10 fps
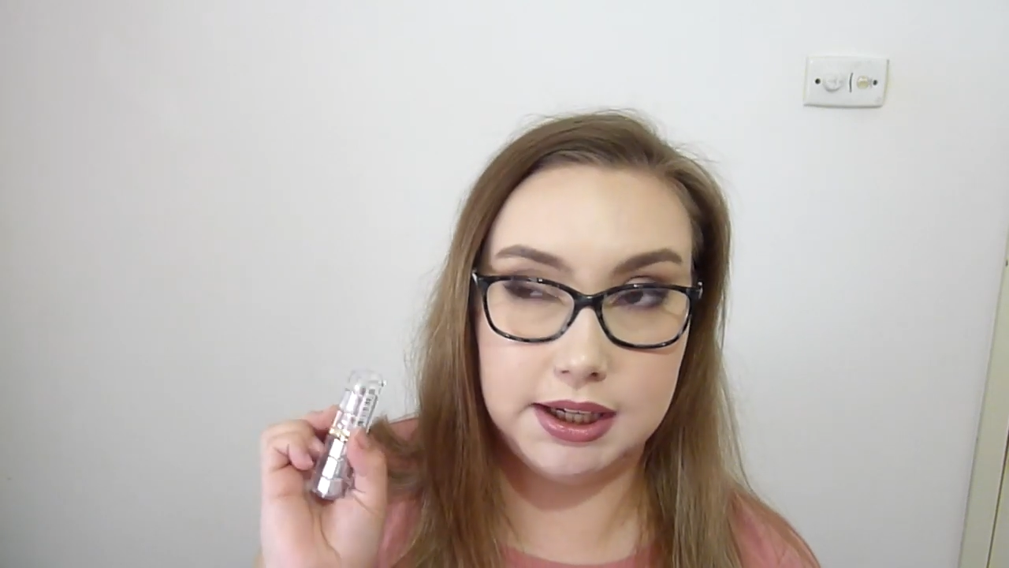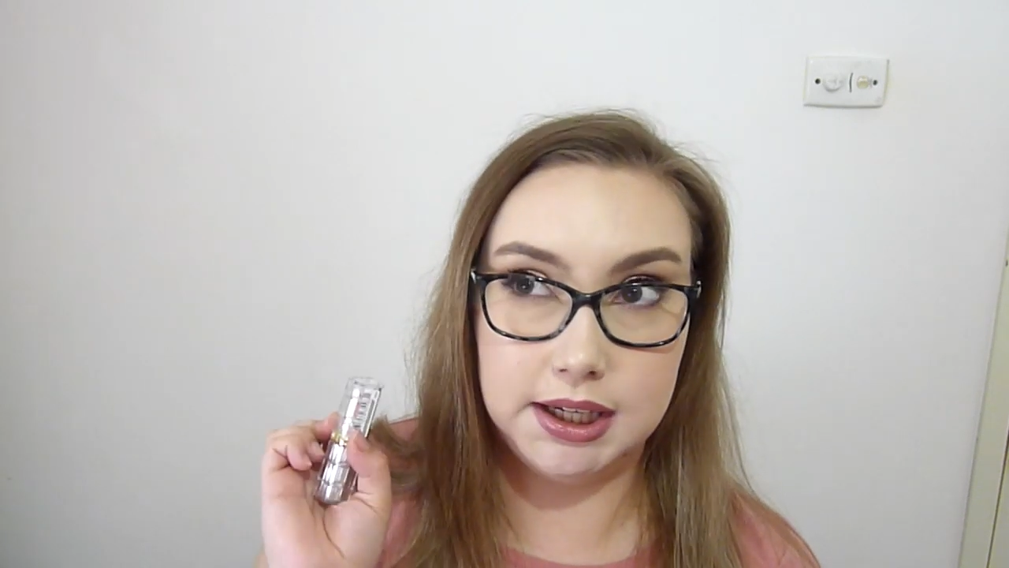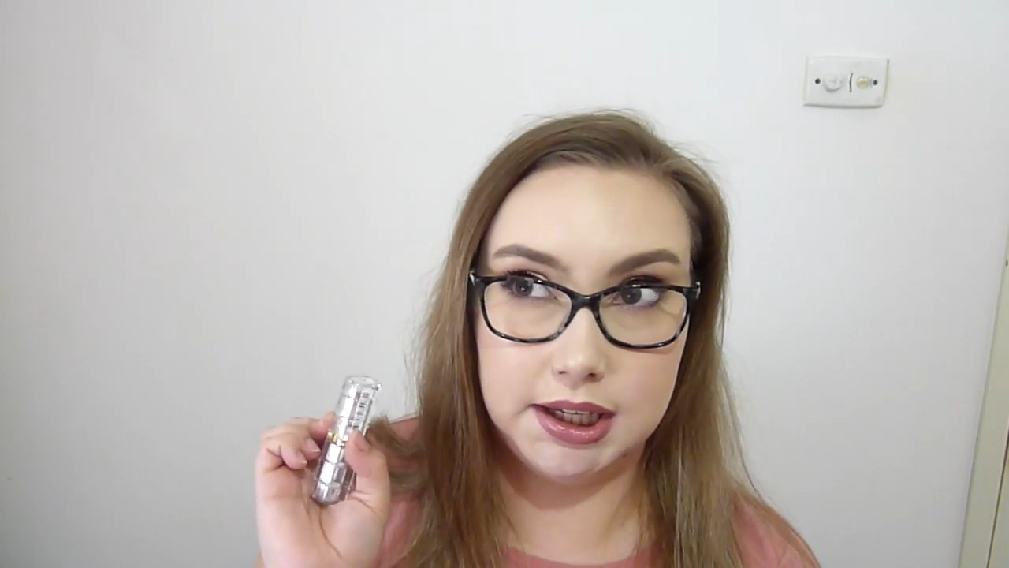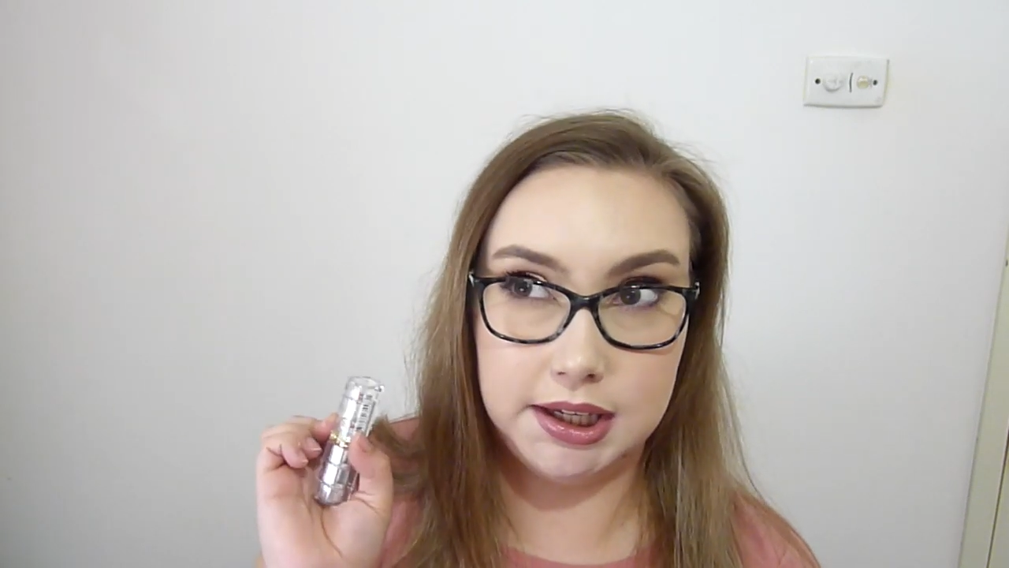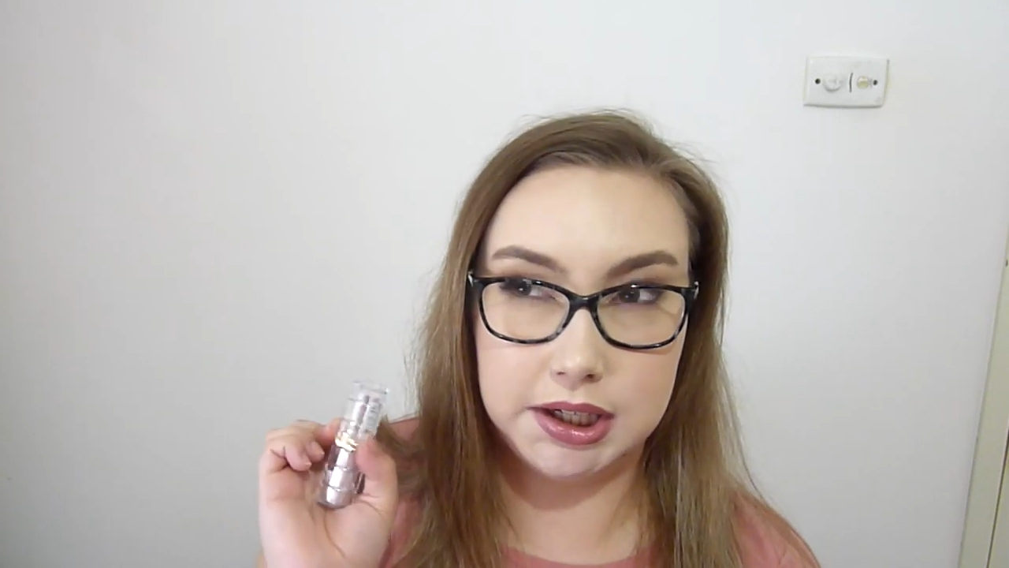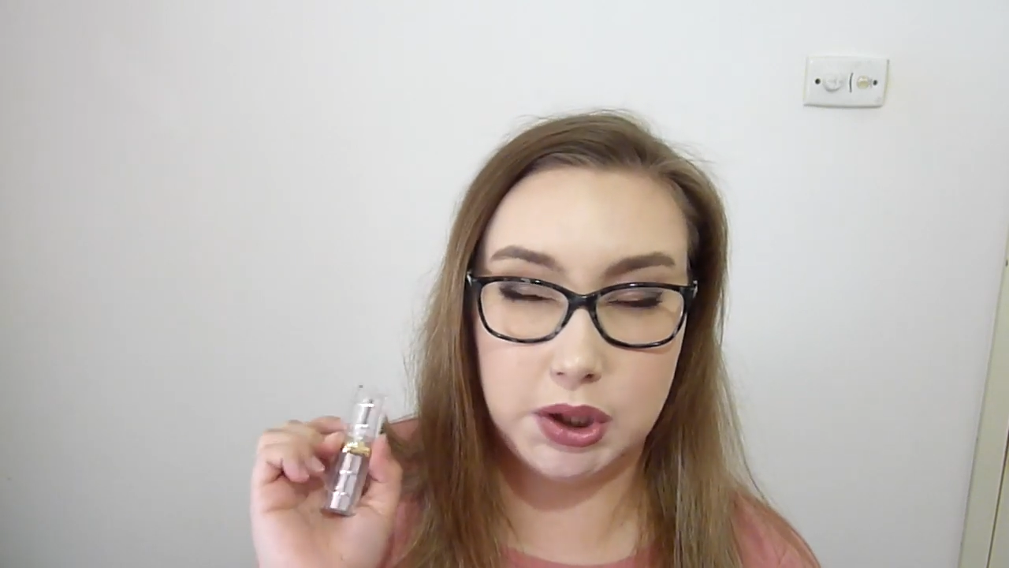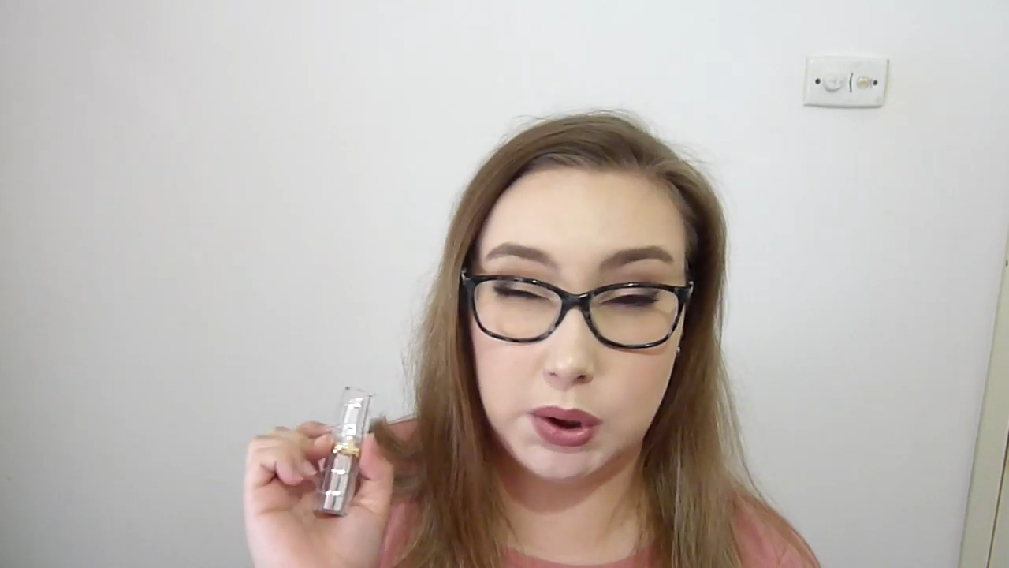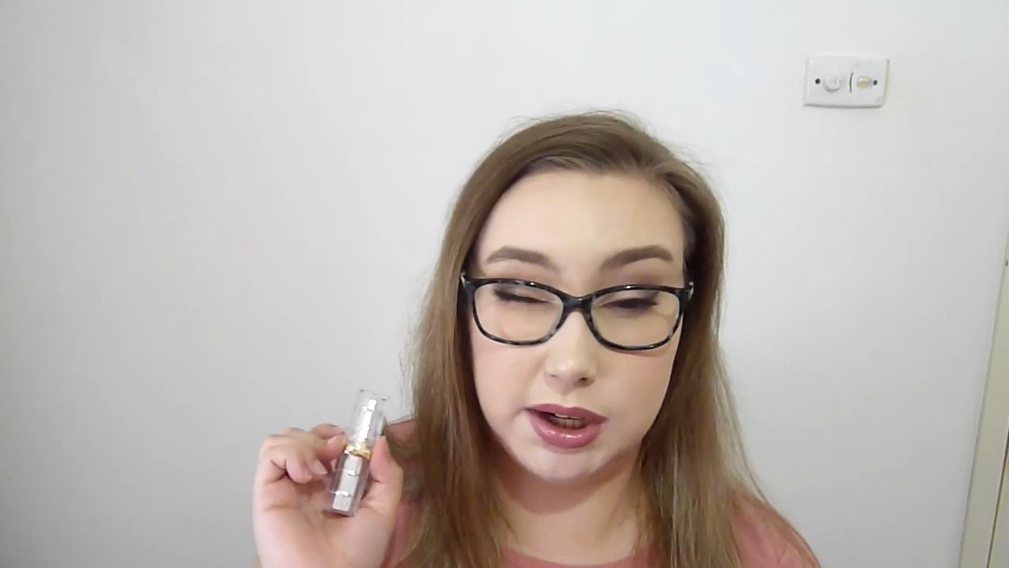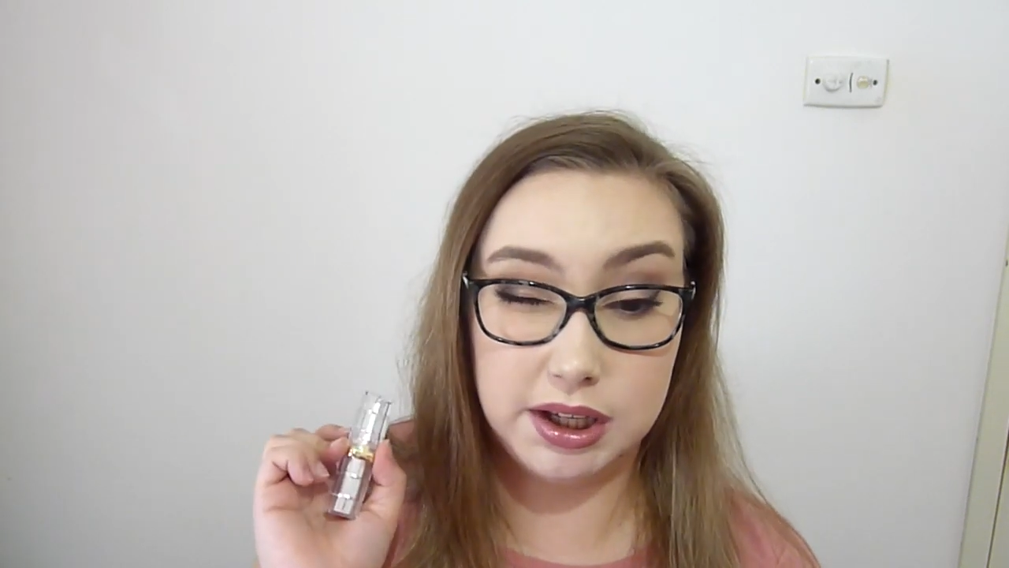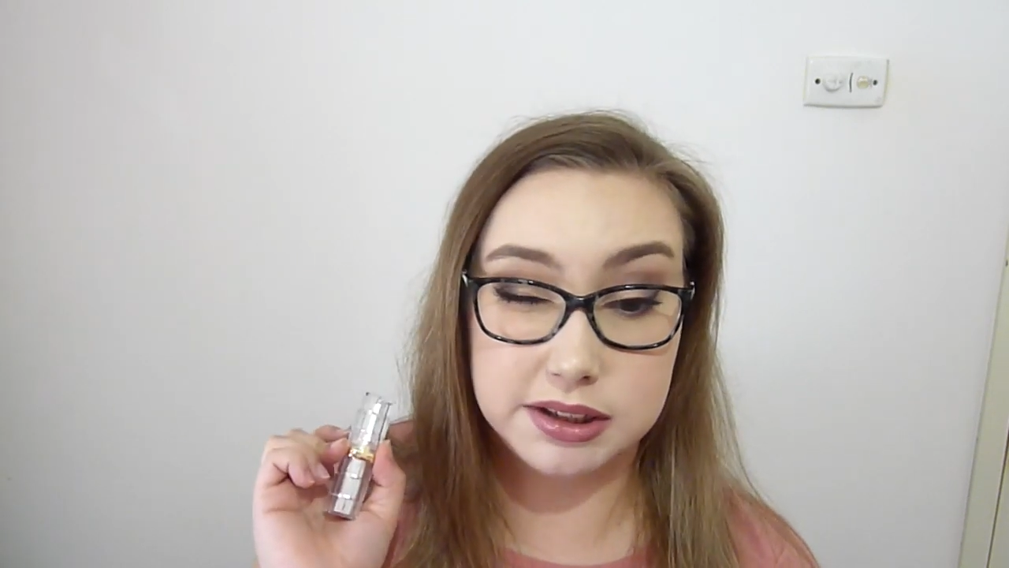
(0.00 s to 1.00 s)
in
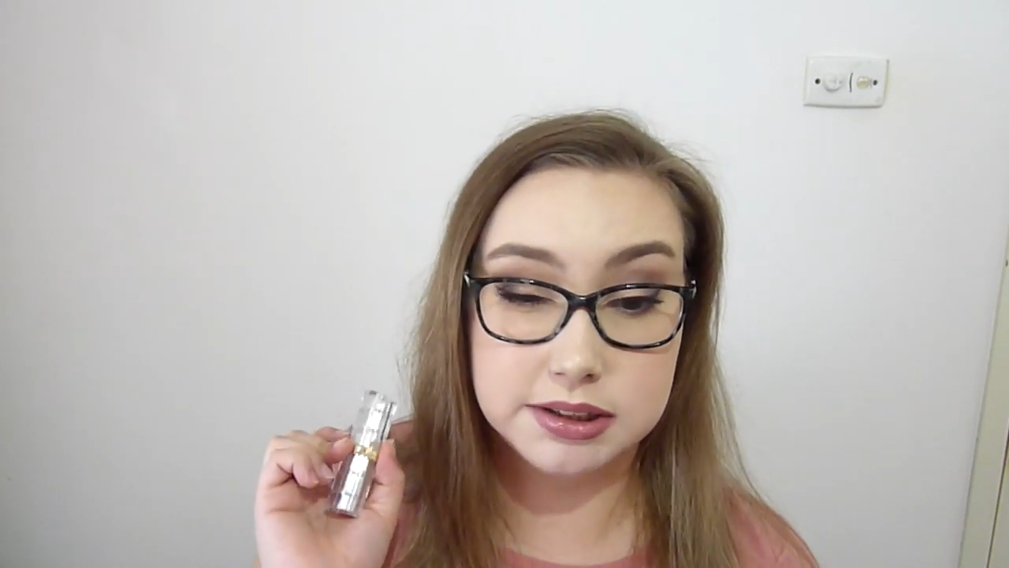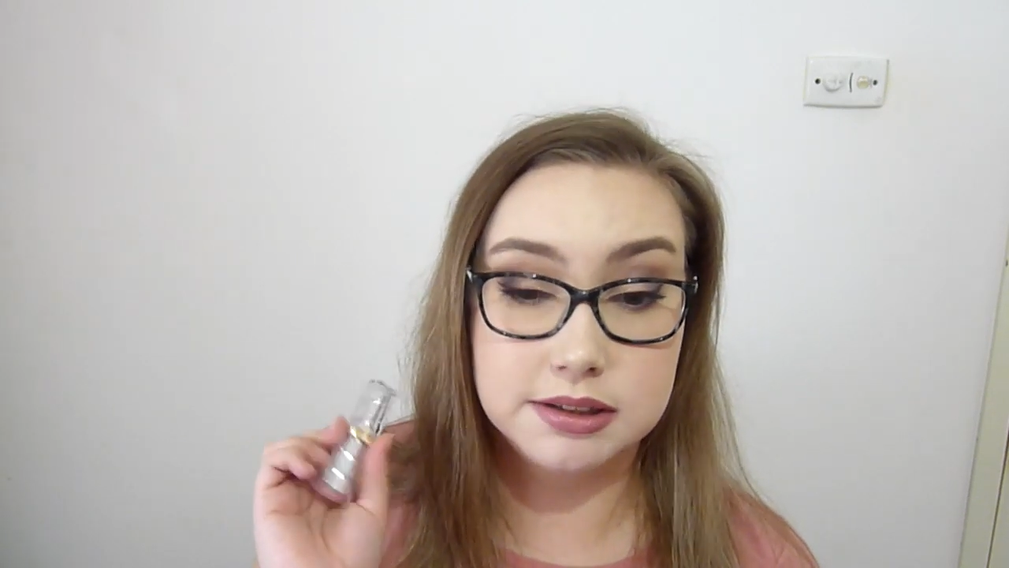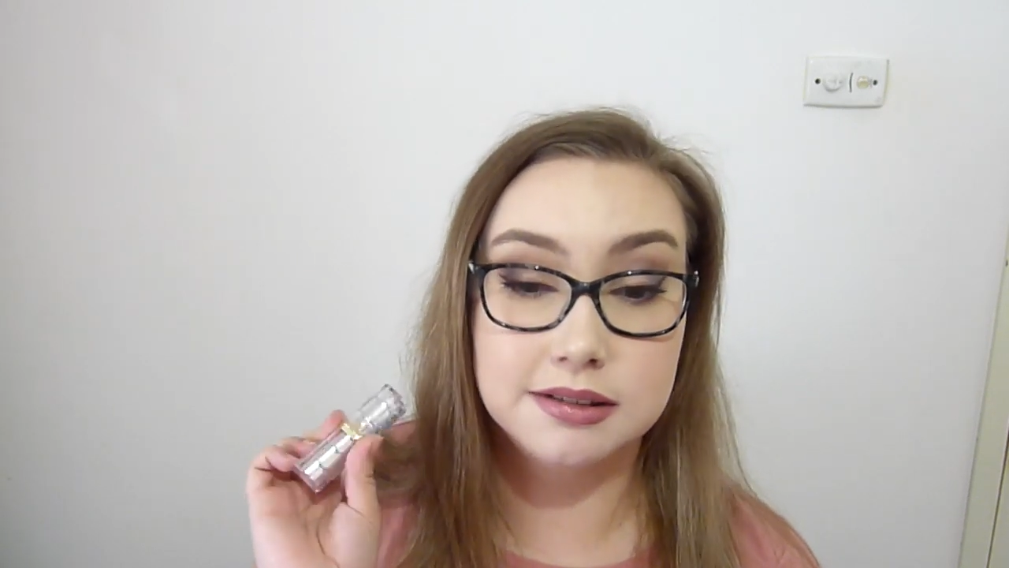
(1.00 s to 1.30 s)
coconut,